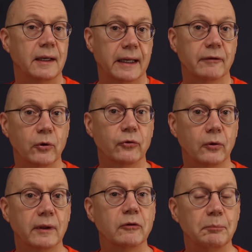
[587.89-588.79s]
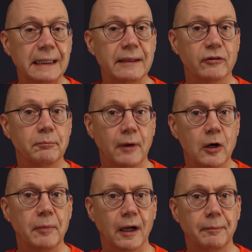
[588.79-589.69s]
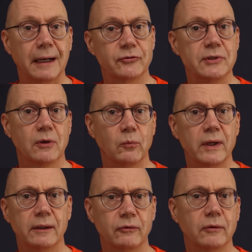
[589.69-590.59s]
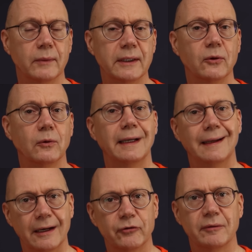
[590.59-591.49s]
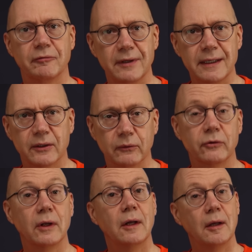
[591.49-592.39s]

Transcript: and of course all those millions of mobile batteries on wheels that we call electric vehicles,